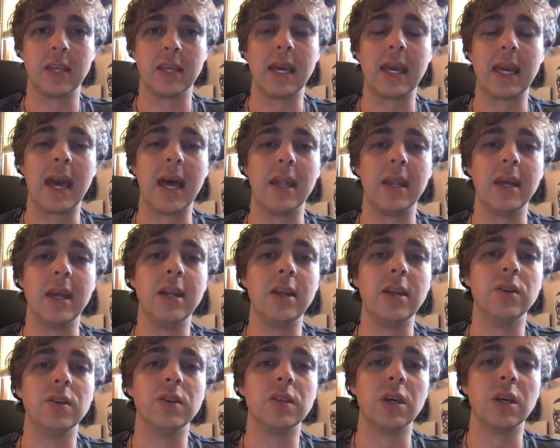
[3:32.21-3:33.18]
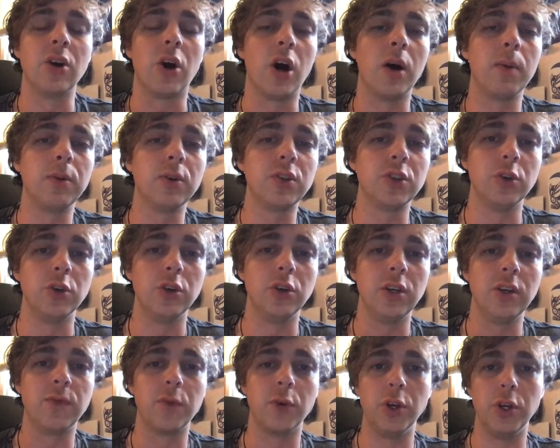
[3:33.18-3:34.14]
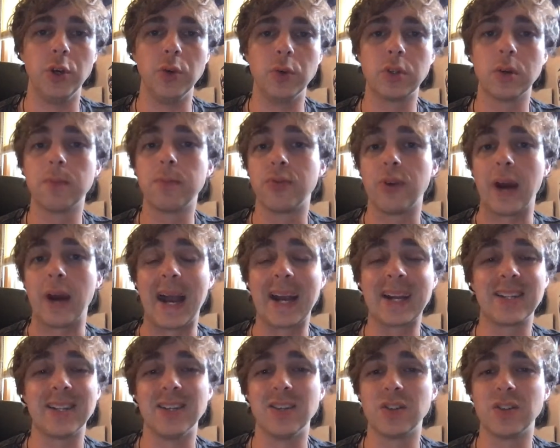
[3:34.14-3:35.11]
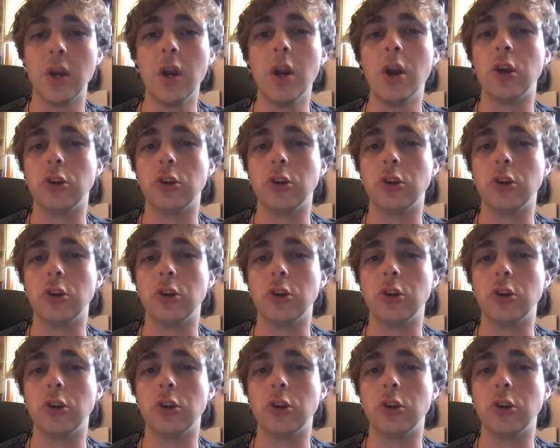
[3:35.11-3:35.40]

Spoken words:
Again, it is an opportunity for you to practice